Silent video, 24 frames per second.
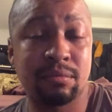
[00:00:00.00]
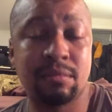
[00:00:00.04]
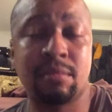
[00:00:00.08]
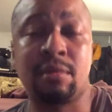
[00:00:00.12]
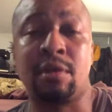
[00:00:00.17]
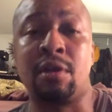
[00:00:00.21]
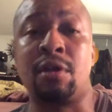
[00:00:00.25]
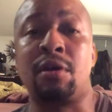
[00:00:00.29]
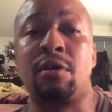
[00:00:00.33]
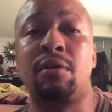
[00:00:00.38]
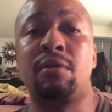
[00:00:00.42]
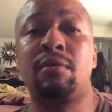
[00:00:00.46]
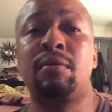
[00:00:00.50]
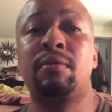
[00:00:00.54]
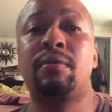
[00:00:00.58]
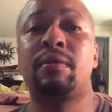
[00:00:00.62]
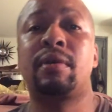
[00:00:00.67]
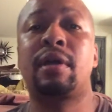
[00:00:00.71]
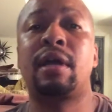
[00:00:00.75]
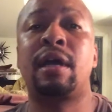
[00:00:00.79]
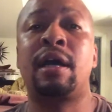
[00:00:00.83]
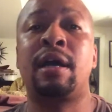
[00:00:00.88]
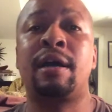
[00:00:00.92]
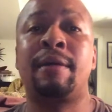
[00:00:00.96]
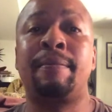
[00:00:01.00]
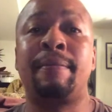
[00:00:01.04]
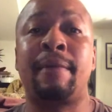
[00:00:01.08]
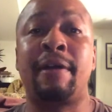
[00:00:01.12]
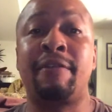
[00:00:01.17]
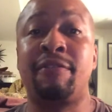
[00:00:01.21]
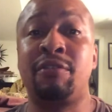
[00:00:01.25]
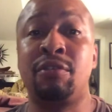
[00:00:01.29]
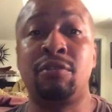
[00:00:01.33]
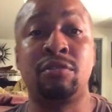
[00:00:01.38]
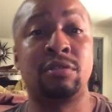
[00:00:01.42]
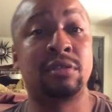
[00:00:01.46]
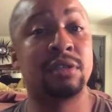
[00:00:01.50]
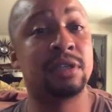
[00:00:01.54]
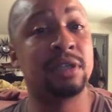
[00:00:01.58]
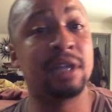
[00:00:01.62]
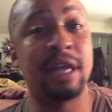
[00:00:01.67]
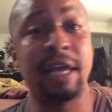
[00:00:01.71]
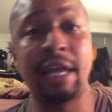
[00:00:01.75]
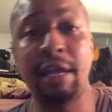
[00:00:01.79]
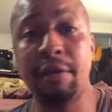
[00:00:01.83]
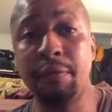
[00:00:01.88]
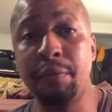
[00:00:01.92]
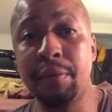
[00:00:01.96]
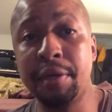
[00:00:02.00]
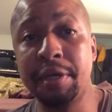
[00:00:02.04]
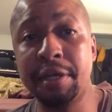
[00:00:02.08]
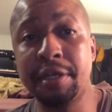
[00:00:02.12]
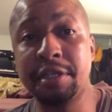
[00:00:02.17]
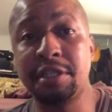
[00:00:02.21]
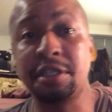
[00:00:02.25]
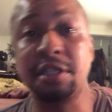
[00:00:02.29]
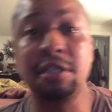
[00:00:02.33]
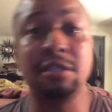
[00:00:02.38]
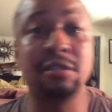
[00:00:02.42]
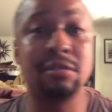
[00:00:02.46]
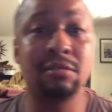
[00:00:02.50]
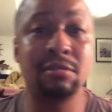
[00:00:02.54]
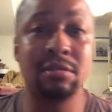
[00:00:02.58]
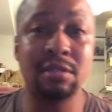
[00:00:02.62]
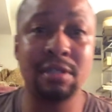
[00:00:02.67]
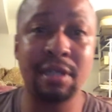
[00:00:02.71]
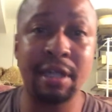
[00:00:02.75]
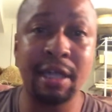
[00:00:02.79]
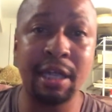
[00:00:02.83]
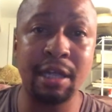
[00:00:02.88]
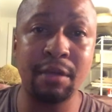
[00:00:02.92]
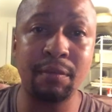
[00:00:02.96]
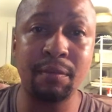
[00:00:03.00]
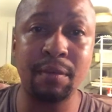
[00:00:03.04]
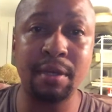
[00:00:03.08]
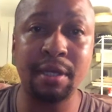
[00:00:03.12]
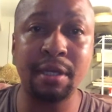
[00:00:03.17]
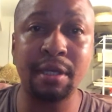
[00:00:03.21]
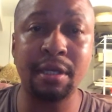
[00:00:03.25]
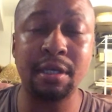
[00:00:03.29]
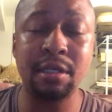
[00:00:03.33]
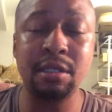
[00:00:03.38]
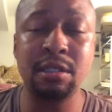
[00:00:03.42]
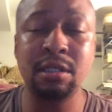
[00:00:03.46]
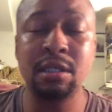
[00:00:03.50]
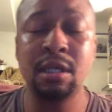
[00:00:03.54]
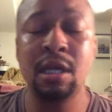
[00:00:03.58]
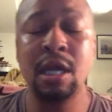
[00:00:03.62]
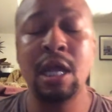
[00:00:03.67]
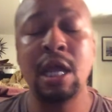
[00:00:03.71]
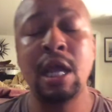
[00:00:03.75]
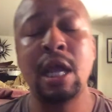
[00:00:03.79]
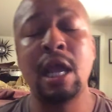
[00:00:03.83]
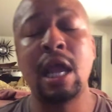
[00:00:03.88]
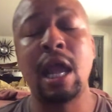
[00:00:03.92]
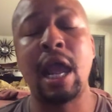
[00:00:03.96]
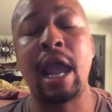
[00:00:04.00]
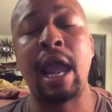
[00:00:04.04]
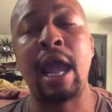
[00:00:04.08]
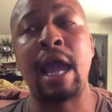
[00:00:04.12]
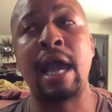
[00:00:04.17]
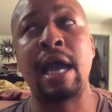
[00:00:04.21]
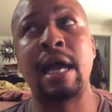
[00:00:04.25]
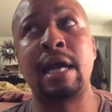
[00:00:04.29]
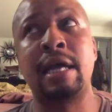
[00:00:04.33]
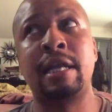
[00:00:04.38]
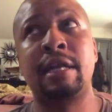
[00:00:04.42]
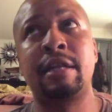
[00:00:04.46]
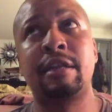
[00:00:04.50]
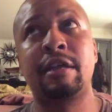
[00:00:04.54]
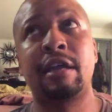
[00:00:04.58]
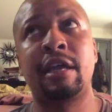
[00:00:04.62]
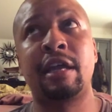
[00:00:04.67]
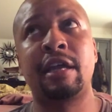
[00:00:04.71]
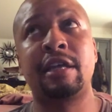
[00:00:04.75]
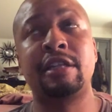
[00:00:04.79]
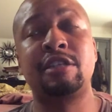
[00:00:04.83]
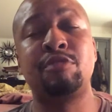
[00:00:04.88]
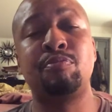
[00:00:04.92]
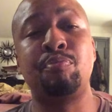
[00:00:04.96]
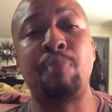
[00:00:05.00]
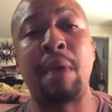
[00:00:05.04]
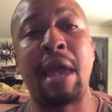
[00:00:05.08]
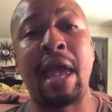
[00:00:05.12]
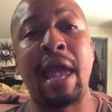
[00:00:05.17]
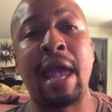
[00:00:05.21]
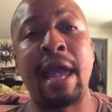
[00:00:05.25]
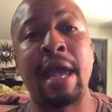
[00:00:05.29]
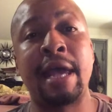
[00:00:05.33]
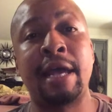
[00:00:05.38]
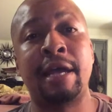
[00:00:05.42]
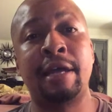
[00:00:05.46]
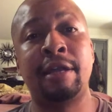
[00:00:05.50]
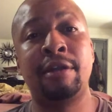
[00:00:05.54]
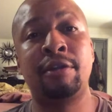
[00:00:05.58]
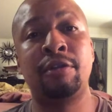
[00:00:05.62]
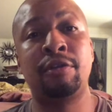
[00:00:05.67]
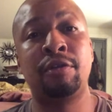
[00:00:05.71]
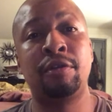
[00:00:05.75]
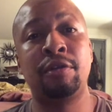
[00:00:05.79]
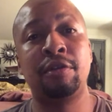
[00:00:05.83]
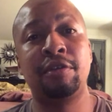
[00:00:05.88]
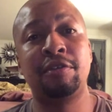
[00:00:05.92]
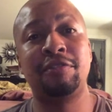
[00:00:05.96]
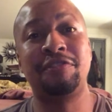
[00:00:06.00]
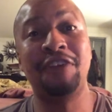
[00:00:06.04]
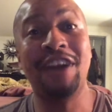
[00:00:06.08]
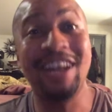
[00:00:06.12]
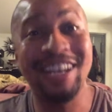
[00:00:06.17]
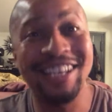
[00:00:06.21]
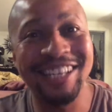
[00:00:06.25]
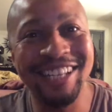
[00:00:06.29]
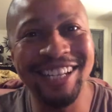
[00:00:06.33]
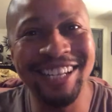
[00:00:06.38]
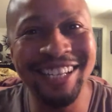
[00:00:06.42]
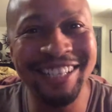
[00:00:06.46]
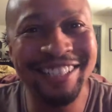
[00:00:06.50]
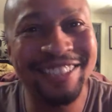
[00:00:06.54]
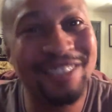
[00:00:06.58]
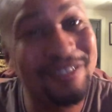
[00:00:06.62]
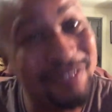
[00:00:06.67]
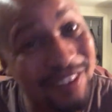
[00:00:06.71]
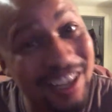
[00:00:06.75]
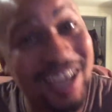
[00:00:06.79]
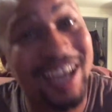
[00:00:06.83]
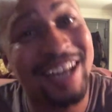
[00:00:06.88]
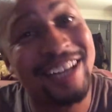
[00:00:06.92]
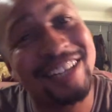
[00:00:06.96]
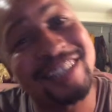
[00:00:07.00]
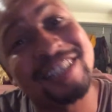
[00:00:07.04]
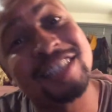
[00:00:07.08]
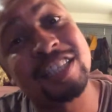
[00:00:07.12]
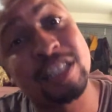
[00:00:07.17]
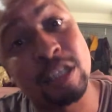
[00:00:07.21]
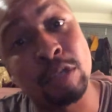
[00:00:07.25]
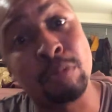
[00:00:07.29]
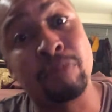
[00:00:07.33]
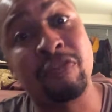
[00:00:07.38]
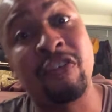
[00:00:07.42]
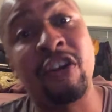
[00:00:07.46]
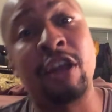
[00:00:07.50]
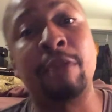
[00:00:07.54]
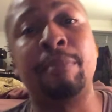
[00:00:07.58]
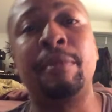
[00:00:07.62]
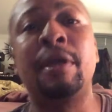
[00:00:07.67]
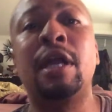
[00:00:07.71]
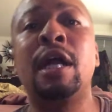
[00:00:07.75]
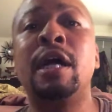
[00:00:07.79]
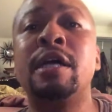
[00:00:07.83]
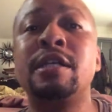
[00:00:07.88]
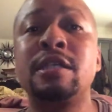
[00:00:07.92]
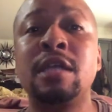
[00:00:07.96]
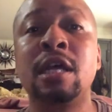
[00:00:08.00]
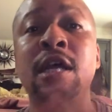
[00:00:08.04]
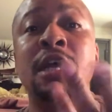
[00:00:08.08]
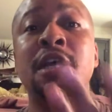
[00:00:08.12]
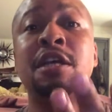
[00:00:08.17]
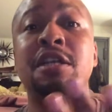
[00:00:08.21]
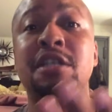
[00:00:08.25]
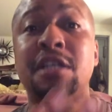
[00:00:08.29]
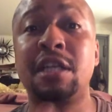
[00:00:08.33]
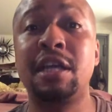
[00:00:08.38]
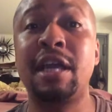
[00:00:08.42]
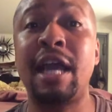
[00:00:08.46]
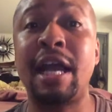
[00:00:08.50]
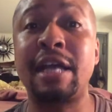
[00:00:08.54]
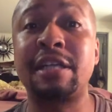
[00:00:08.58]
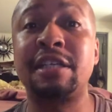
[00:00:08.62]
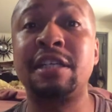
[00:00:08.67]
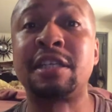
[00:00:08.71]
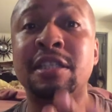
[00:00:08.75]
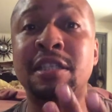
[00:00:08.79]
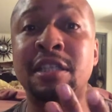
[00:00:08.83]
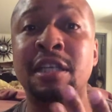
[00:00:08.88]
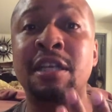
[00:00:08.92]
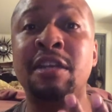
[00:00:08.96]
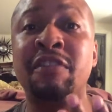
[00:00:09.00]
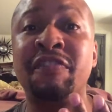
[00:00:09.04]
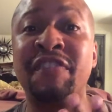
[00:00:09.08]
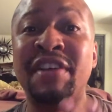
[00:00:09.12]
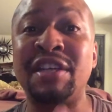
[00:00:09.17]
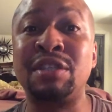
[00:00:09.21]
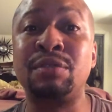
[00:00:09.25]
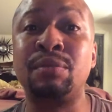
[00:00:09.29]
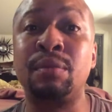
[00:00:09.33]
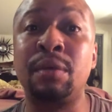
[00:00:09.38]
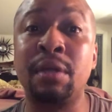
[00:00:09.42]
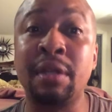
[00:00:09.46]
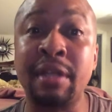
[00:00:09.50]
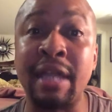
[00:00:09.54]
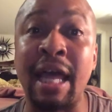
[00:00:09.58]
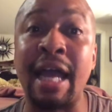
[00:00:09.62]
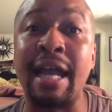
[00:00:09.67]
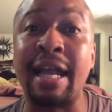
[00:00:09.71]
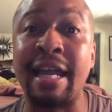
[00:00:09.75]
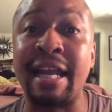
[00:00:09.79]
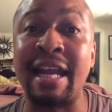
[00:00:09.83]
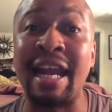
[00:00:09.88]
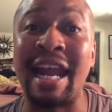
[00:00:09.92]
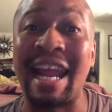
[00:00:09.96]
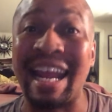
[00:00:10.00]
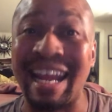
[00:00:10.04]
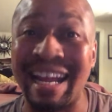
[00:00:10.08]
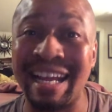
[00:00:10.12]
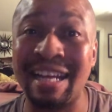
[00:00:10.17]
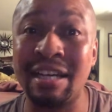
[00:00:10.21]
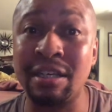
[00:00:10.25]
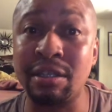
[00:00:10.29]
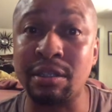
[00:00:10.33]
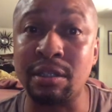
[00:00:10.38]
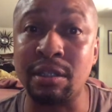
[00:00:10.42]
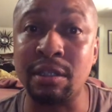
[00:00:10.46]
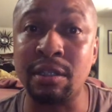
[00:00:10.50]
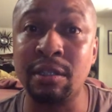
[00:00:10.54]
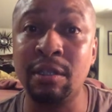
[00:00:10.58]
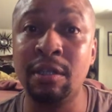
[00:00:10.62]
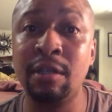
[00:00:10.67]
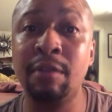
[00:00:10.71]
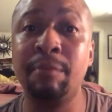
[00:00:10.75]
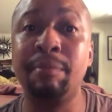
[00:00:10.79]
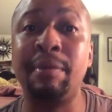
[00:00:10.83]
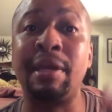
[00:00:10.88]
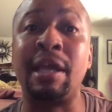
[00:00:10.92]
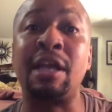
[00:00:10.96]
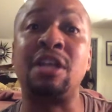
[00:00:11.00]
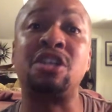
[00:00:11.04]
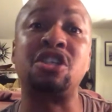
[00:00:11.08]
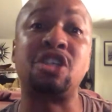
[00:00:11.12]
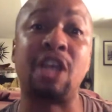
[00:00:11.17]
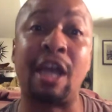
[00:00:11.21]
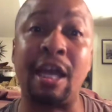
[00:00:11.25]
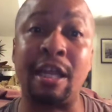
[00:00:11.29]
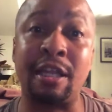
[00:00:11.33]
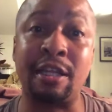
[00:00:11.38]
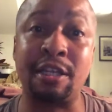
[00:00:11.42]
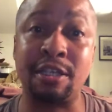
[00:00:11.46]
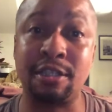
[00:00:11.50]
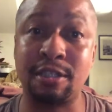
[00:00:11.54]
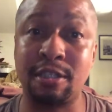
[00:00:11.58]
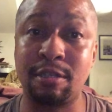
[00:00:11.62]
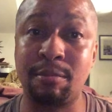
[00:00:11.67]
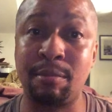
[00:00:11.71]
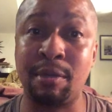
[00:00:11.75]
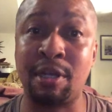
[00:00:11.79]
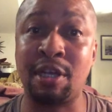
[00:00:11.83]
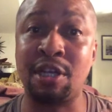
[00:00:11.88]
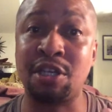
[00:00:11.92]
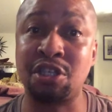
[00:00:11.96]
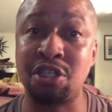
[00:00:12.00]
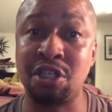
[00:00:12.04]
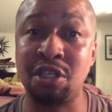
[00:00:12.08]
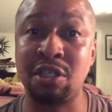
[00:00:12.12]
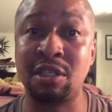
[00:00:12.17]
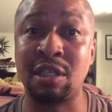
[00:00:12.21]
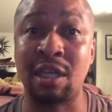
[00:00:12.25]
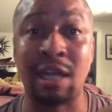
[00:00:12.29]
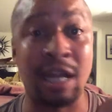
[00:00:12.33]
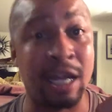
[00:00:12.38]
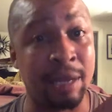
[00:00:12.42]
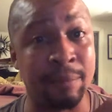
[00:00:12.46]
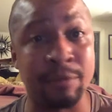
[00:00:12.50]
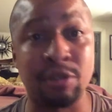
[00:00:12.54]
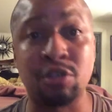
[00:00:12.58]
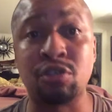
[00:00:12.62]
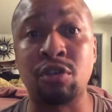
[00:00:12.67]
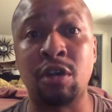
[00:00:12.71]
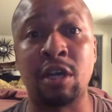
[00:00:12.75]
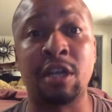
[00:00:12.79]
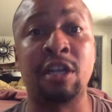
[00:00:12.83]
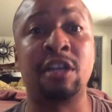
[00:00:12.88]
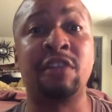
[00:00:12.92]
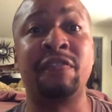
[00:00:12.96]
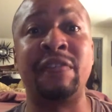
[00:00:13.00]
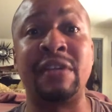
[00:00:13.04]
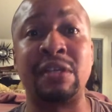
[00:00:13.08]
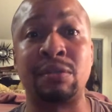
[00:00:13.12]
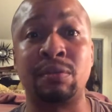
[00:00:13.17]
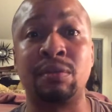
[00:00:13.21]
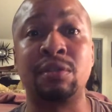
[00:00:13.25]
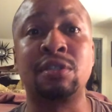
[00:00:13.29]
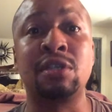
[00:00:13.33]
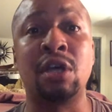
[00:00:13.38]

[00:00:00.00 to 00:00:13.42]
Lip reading: You know, I've used language, she's used language, and it's been fun. To be honest, it's been fun because she actually is an individual that can handle being challenged because she's like, I'm a strong individual.